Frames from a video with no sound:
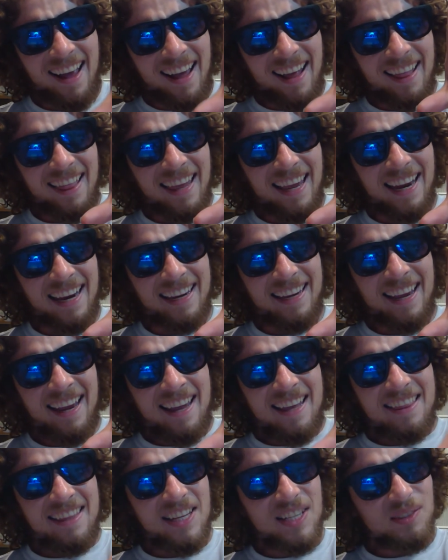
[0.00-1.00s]
Like,
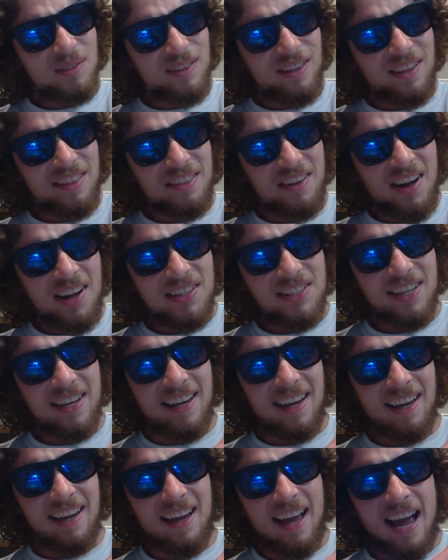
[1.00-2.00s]
these are the thoughts I
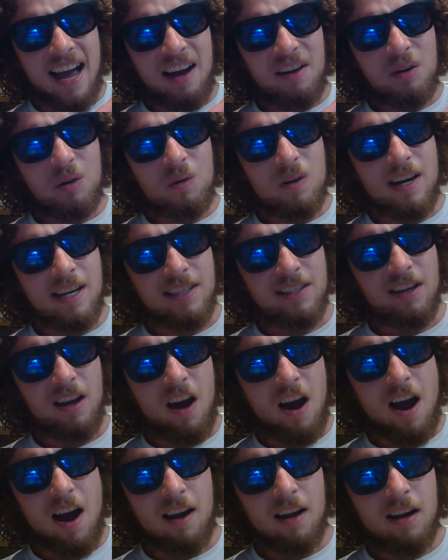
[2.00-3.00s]
had. How do I
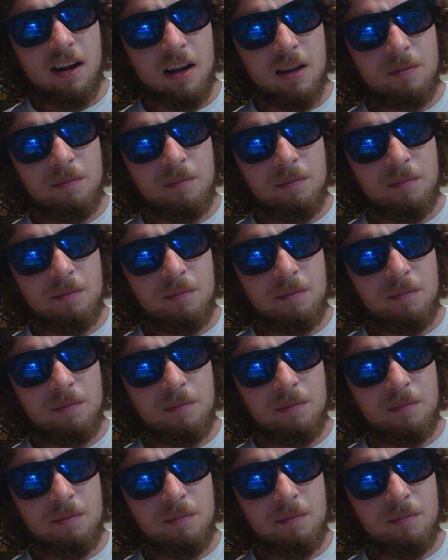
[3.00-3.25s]
talk?